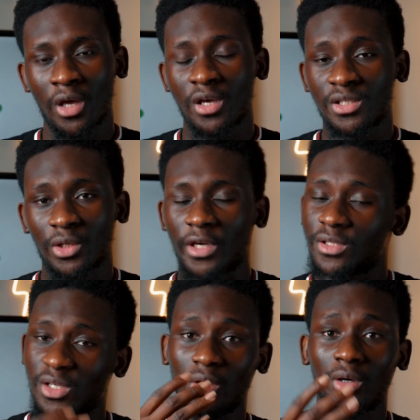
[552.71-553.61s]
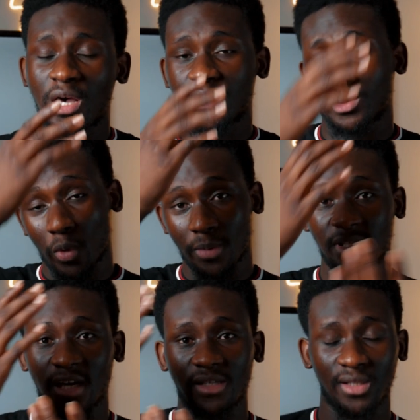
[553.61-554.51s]
So it could look at the
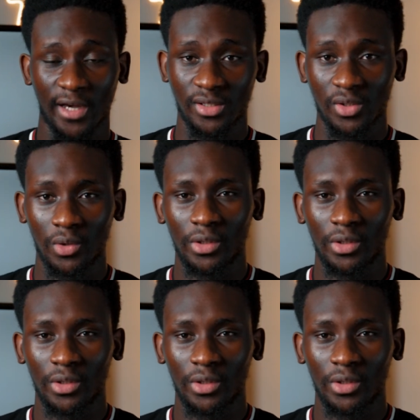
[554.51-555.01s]
website title.